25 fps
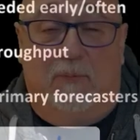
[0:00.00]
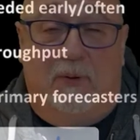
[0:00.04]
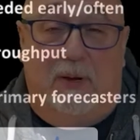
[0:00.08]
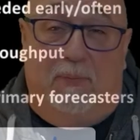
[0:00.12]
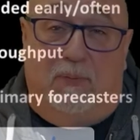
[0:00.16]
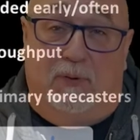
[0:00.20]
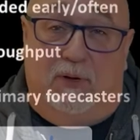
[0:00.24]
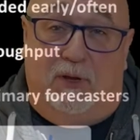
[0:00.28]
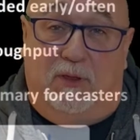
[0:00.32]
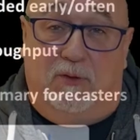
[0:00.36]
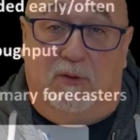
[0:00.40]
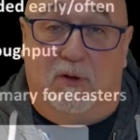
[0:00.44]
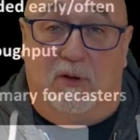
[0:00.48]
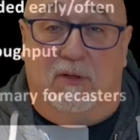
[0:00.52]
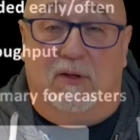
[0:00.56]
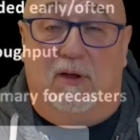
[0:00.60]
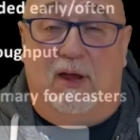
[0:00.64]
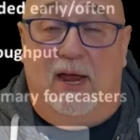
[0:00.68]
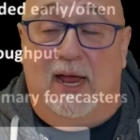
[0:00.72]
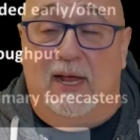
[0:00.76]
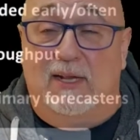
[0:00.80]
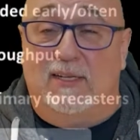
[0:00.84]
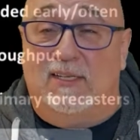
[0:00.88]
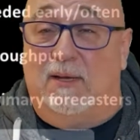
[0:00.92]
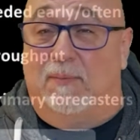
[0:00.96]
people to throw their
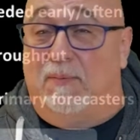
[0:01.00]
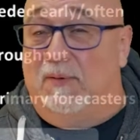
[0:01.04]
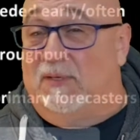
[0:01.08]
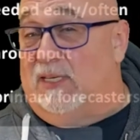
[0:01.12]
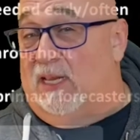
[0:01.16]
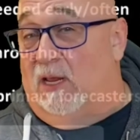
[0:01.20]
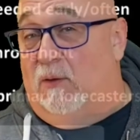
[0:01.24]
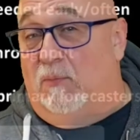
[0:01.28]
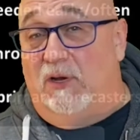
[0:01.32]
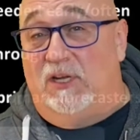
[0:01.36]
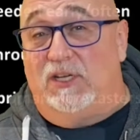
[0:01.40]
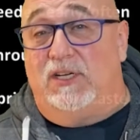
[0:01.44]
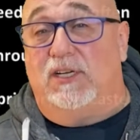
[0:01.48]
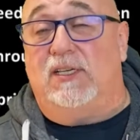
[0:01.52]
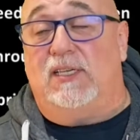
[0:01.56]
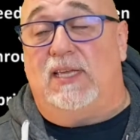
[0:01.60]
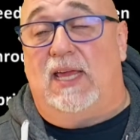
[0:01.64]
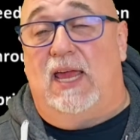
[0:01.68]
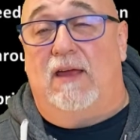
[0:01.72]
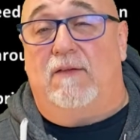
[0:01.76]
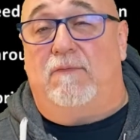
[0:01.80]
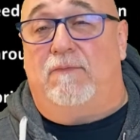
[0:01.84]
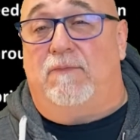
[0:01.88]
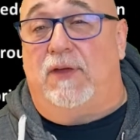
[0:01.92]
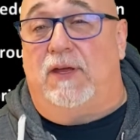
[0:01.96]
hands up and say, we just
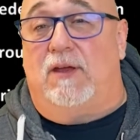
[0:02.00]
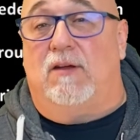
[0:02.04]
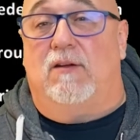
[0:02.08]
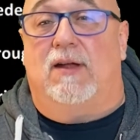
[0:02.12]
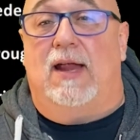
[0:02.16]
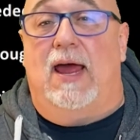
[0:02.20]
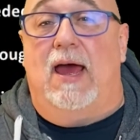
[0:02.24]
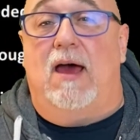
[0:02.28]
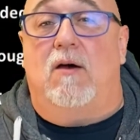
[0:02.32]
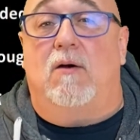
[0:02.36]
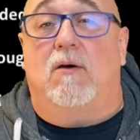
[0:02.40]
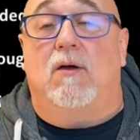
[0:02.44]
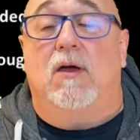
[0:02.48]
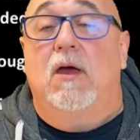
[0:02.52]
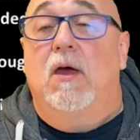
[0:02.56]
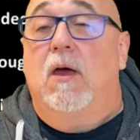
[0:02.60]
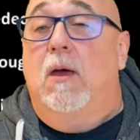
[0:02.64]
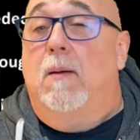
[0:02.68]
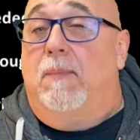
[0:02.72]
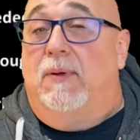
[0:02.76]
can't figure it out.